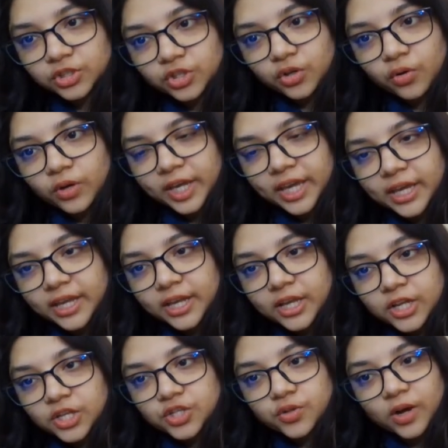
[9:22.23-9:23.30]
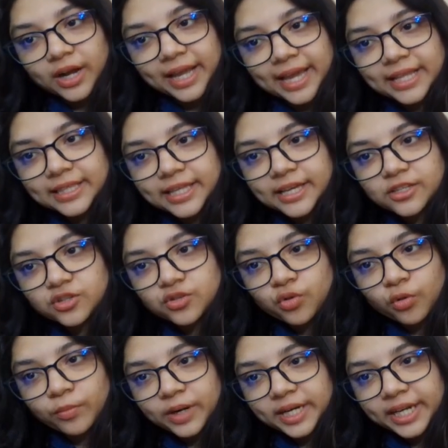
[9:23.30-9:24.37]
Okay, so again there's
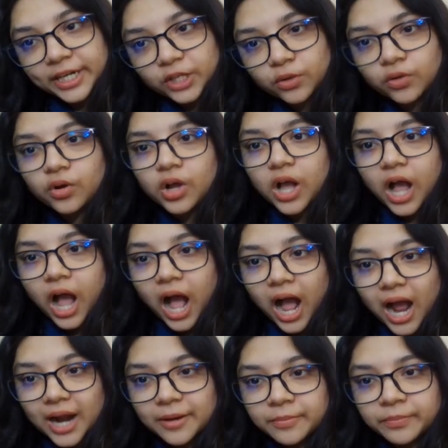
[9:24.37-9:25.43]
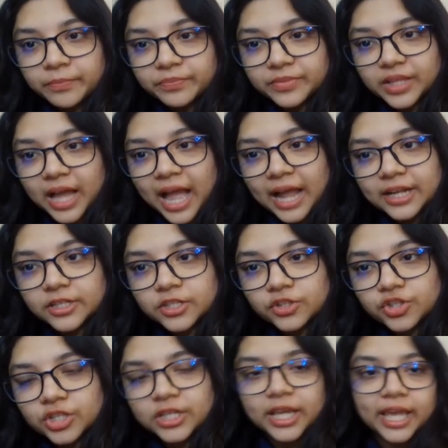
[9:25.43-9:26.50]
nobody to harm the
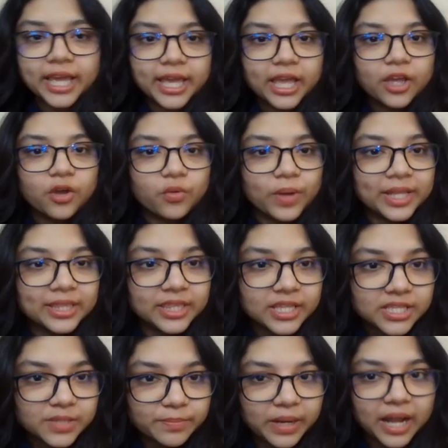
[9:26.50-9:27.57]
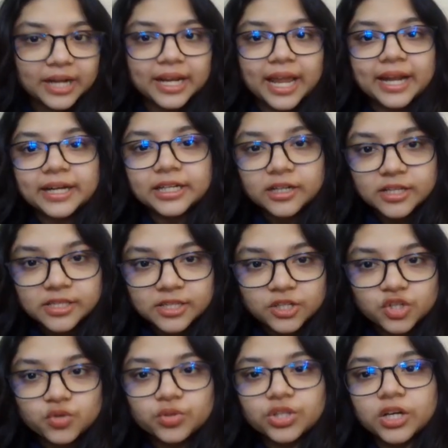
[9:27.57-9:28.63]
antigen A when this blood enters
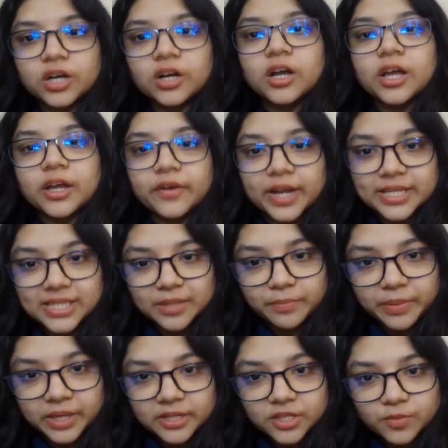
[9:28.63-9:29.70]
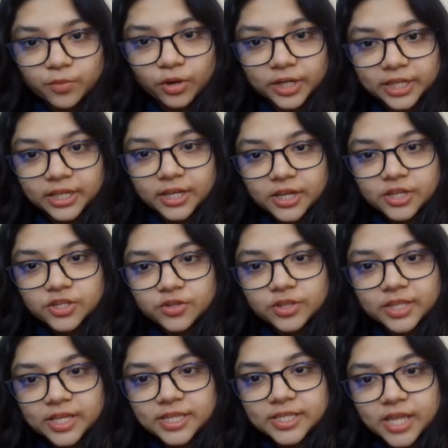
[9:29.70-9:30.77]
into the recipient's body. So
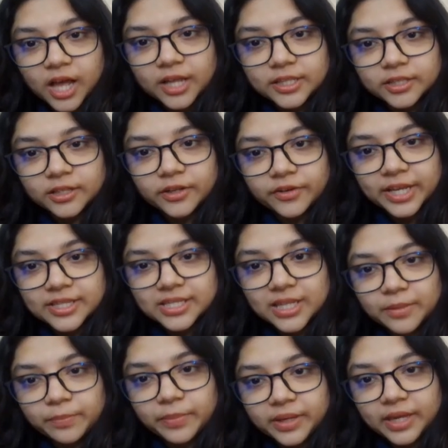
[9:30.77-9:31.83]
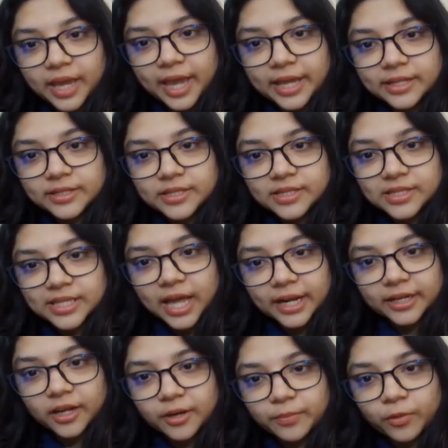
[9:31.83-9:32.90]
these are the recipients that
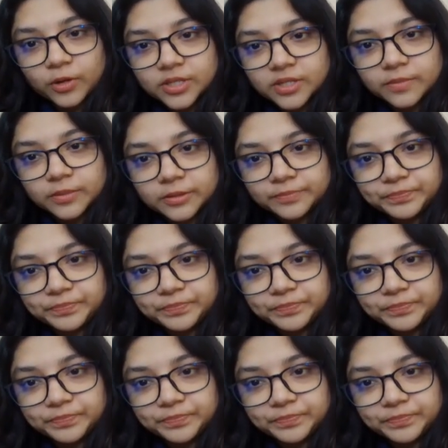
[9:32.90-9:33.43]
are possible.